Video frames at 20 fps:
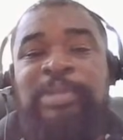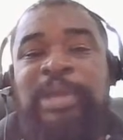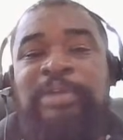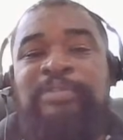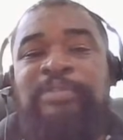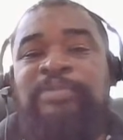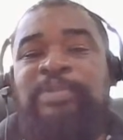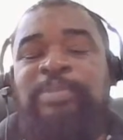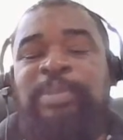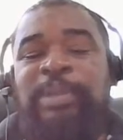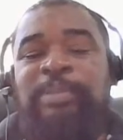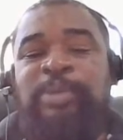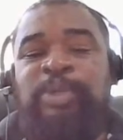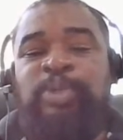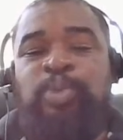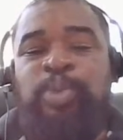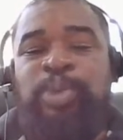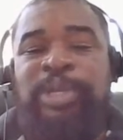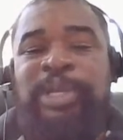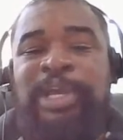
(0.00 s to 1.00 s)
on behalf of the
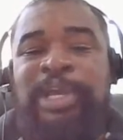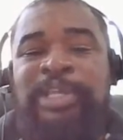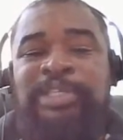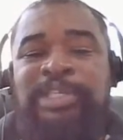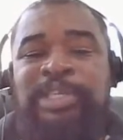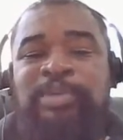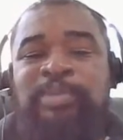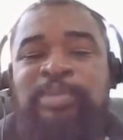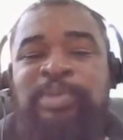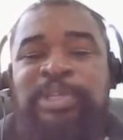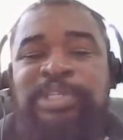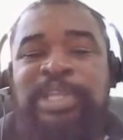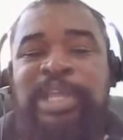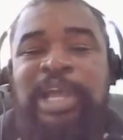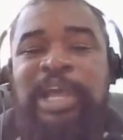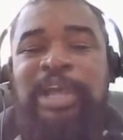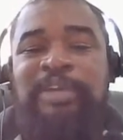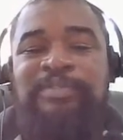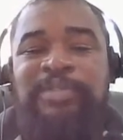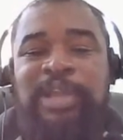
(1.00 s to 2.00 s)
people through the IC, which
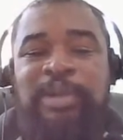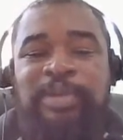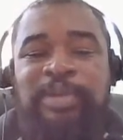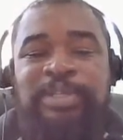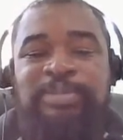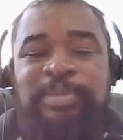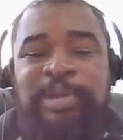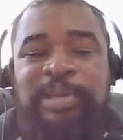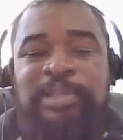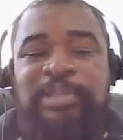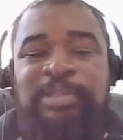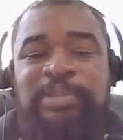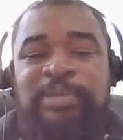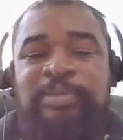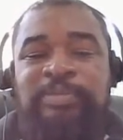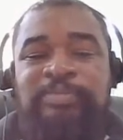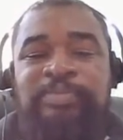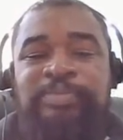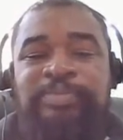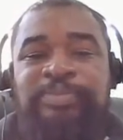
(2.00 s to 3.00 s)
they have not responded
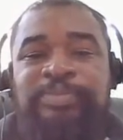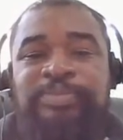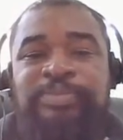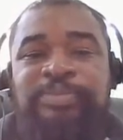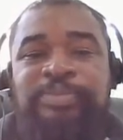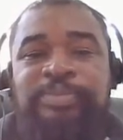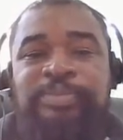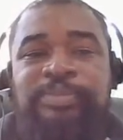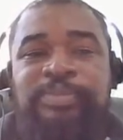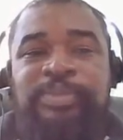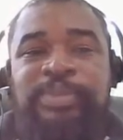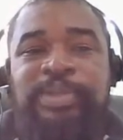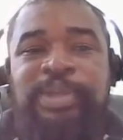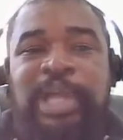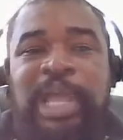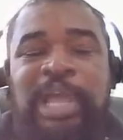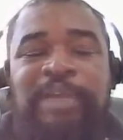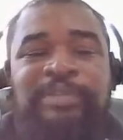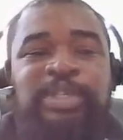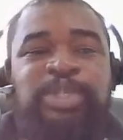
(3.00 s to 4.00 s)
to.
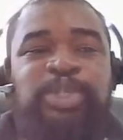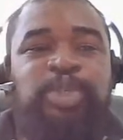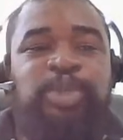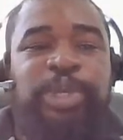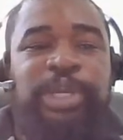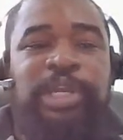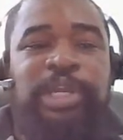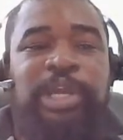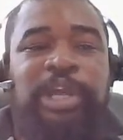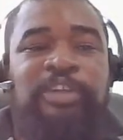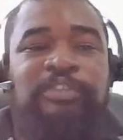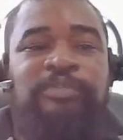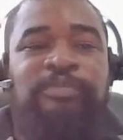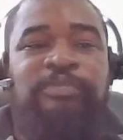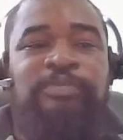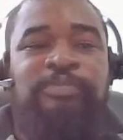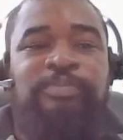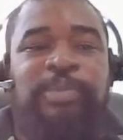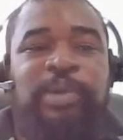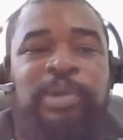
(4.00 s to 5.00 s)
I have a string of
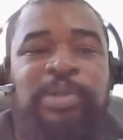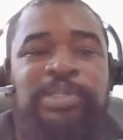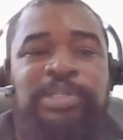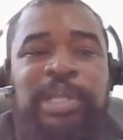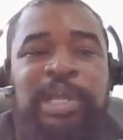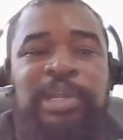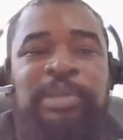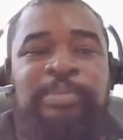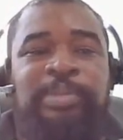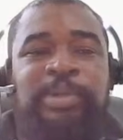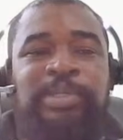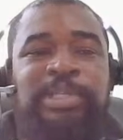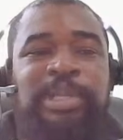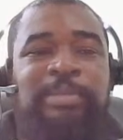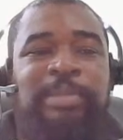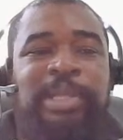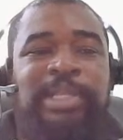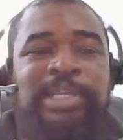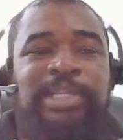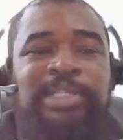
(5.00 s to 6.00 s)
other
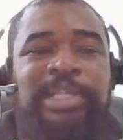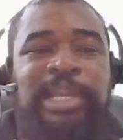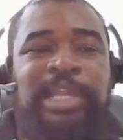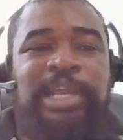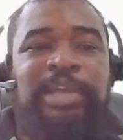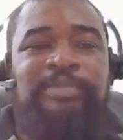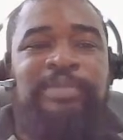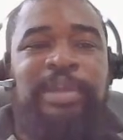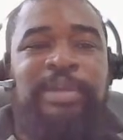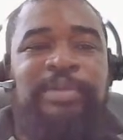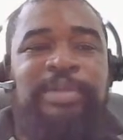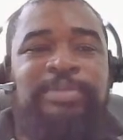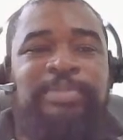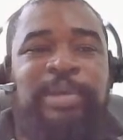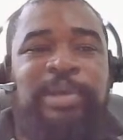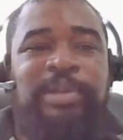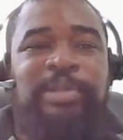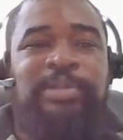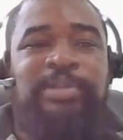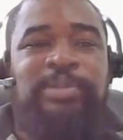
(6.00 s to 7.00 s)
personal matters that they have not
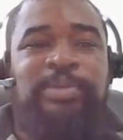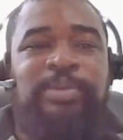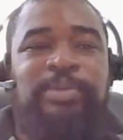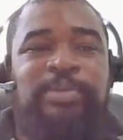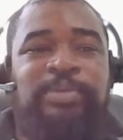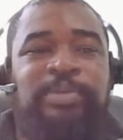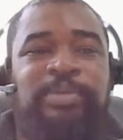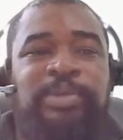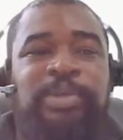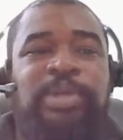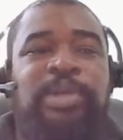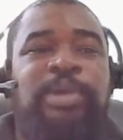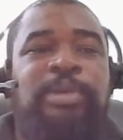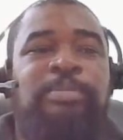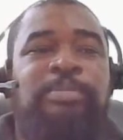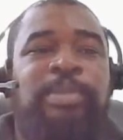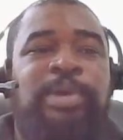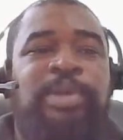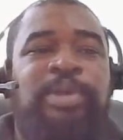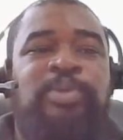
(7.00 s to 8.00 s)
responded to.
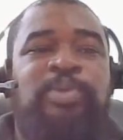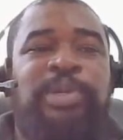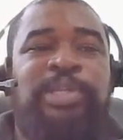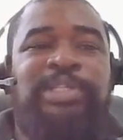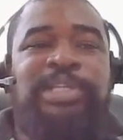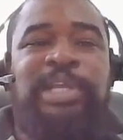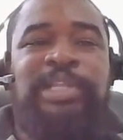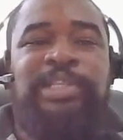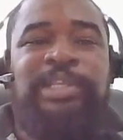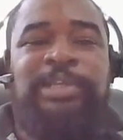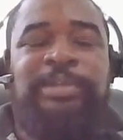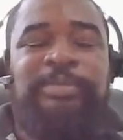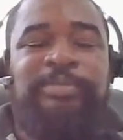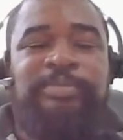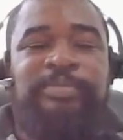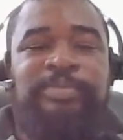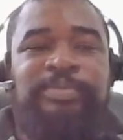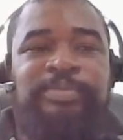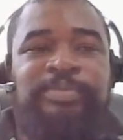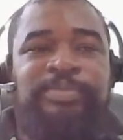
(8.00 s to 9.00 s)
But you know the sad thing?
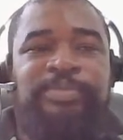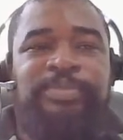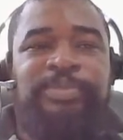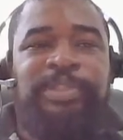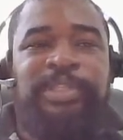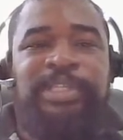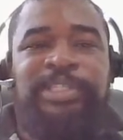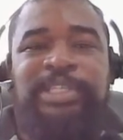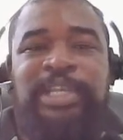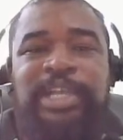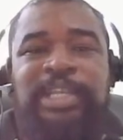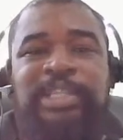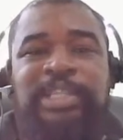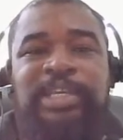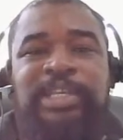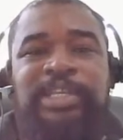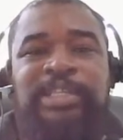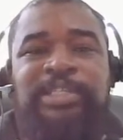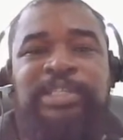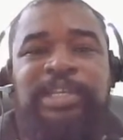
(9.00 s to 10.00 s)
The sad
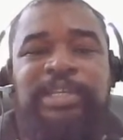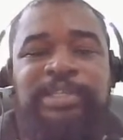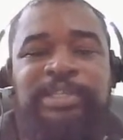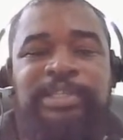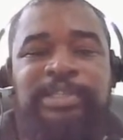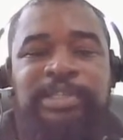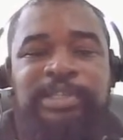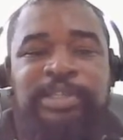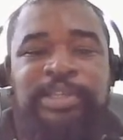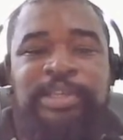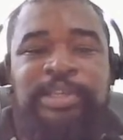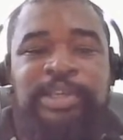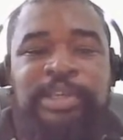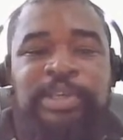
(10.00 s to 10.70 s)
thing is this.